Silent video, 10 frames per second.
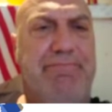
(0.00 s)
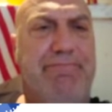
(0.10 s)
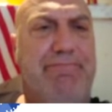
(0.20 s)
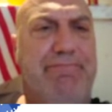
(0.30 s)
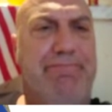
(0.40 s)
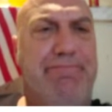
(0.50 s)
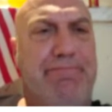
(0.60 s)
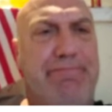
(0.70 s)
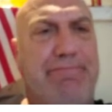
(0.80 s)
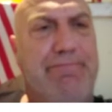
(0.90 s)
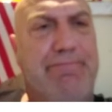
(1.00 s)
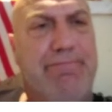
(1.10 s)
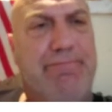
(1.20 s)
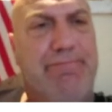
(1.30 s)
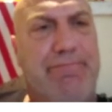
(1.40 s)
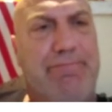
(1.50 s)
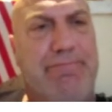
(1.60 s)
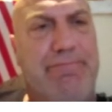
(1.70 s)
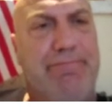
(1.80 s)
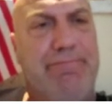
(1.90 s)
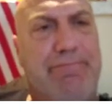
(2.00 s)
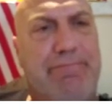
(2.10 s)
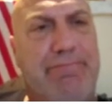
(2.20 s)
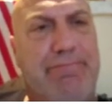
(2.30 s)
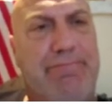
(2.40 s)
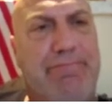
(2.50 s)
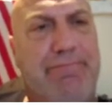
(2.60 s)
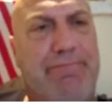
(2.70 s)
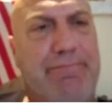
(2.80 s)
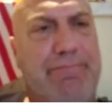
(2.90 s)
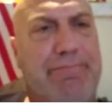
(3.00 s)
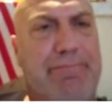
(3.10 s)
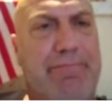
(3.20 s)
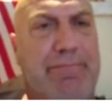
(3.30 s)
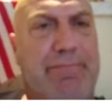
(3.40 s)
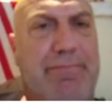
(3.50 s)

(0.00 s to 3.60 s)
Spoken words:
(silence)